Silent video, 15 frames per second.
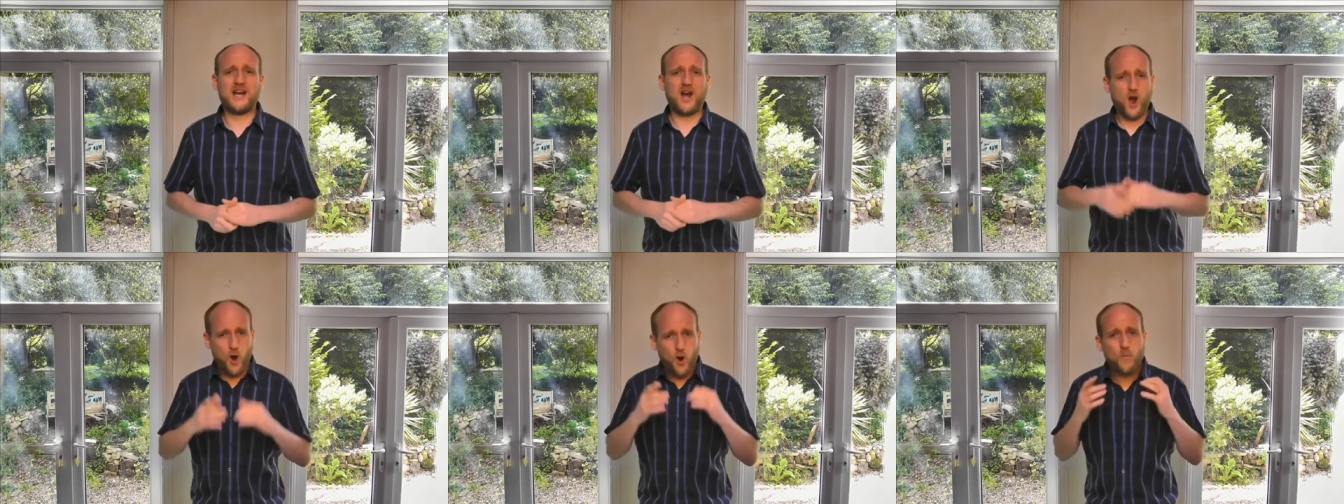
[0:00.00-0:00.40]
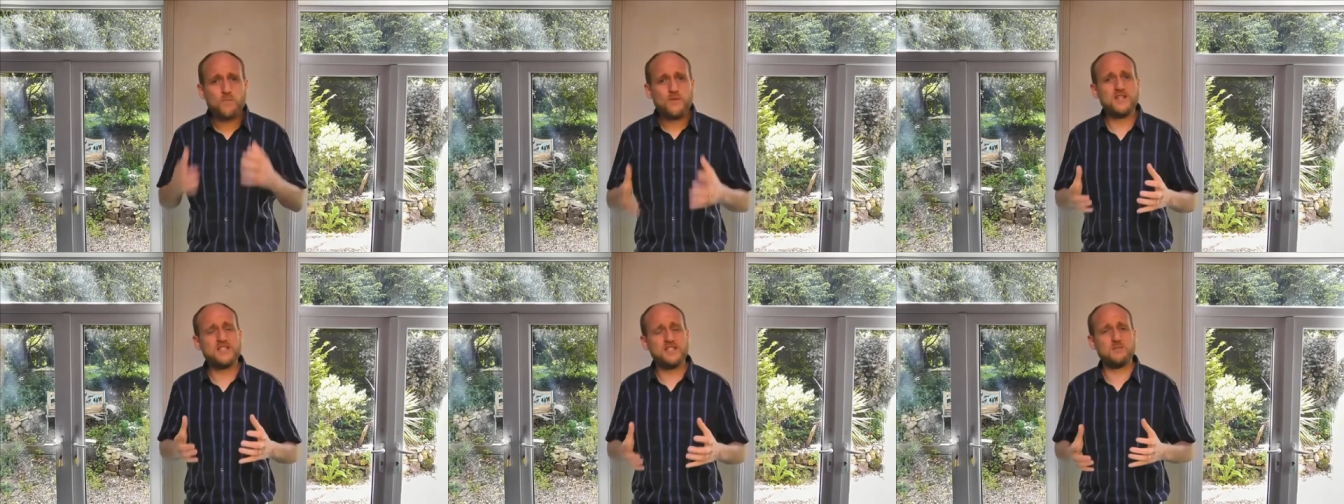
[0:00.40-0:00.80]
And I
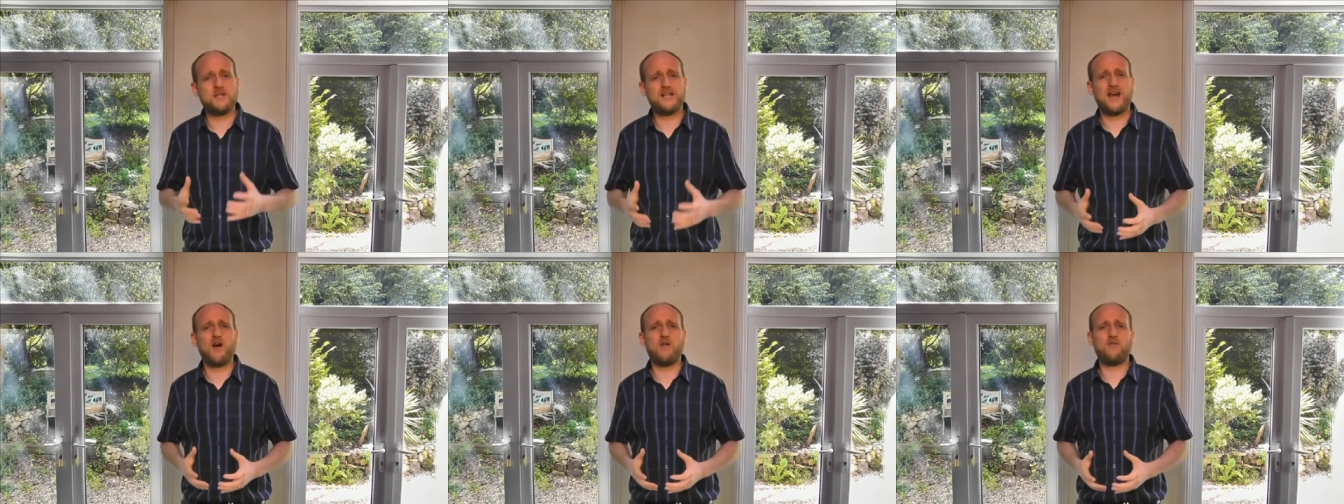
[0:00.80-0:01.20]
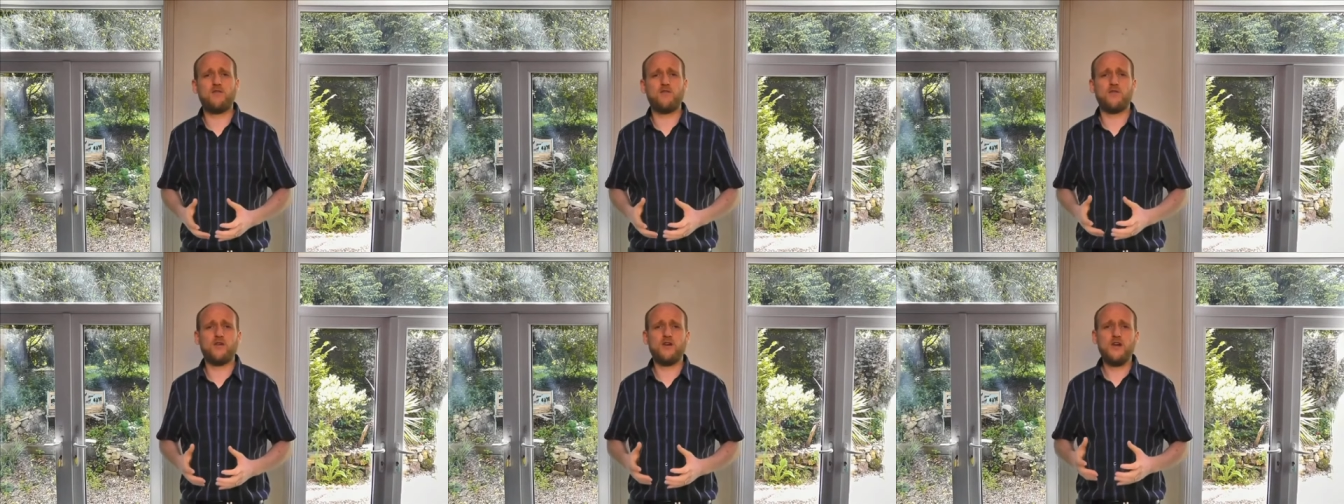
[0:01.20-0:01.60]
hope this has been
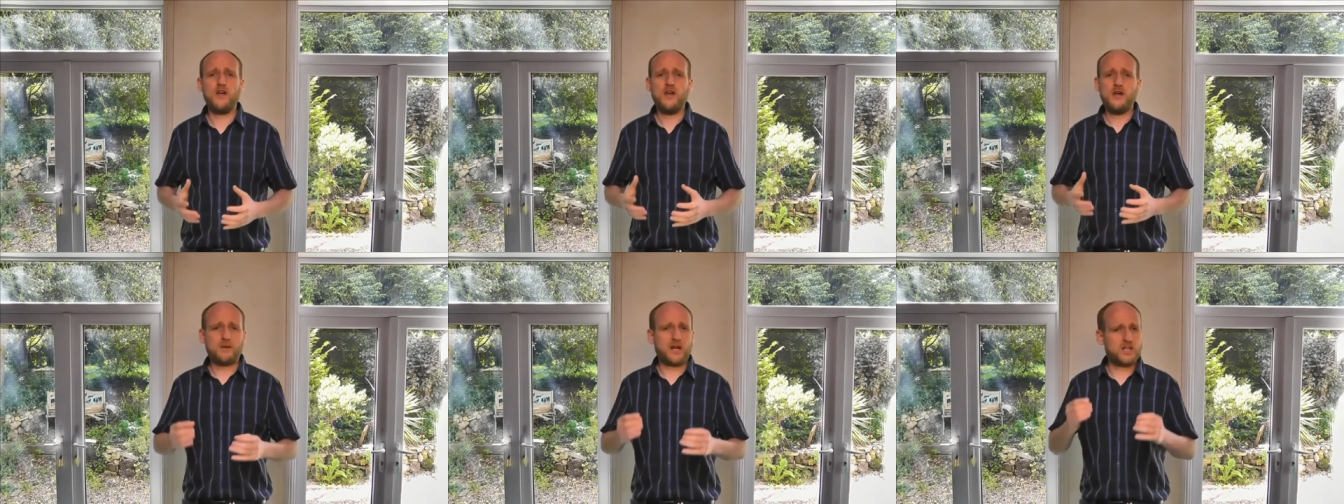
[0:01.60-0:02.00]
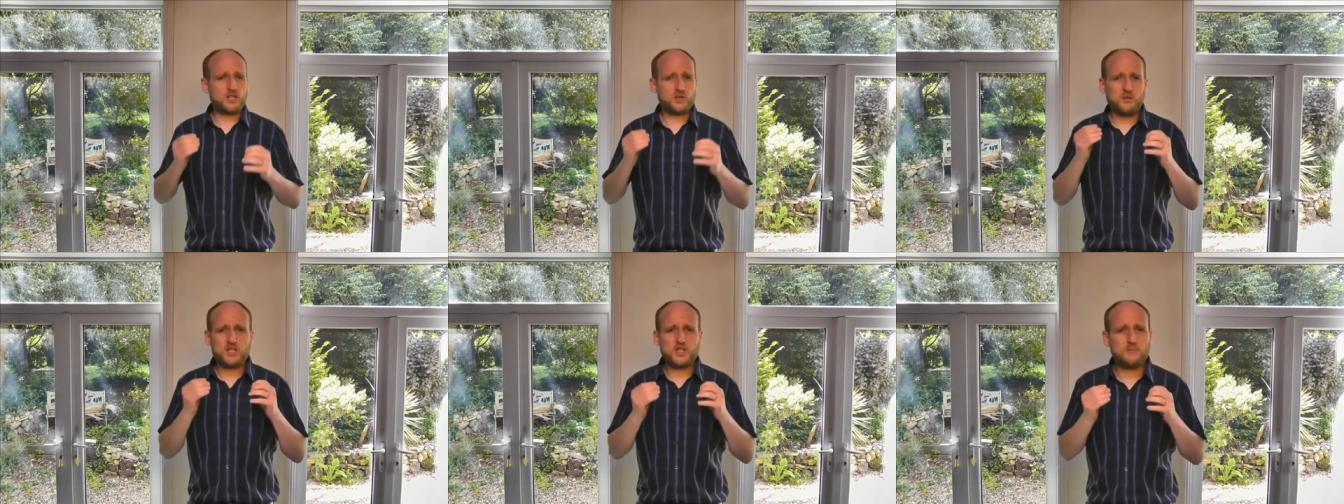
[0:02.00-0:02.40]
helpful. But I
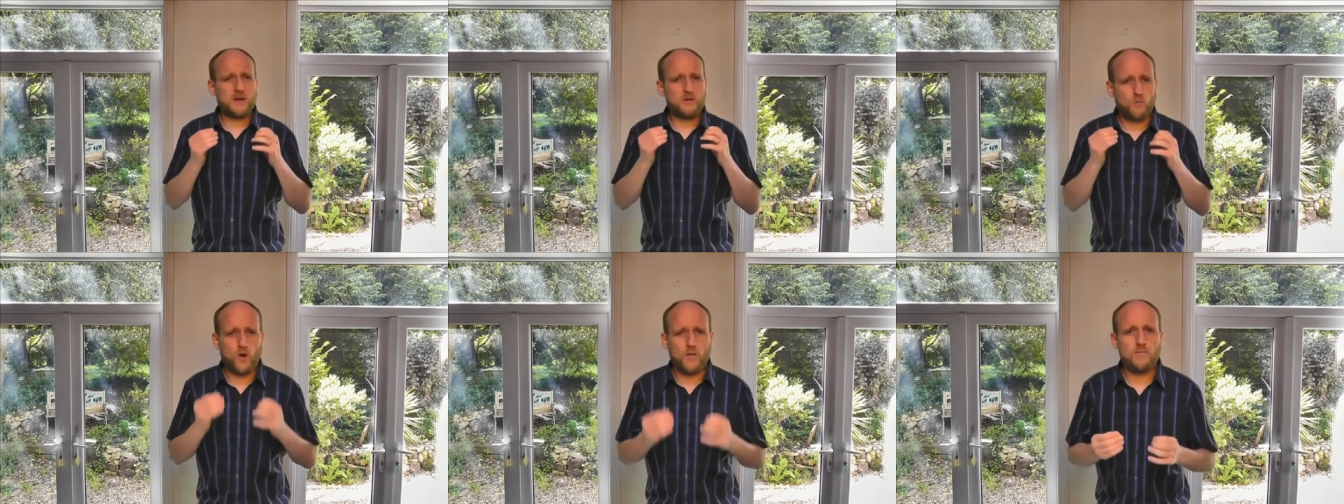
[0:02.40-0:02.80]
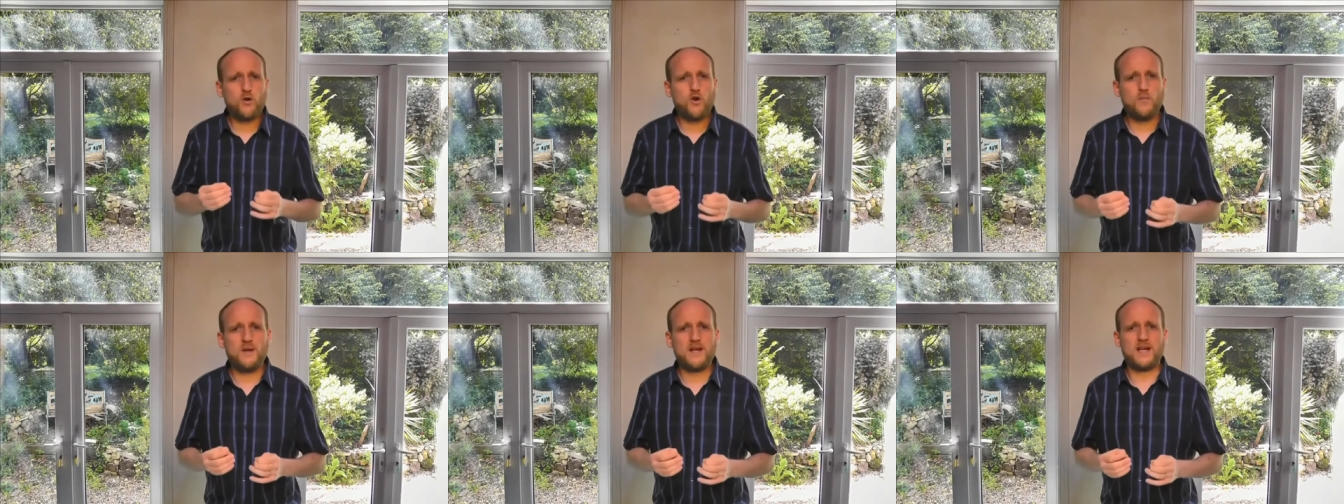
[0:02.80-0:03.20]
just want to spend one more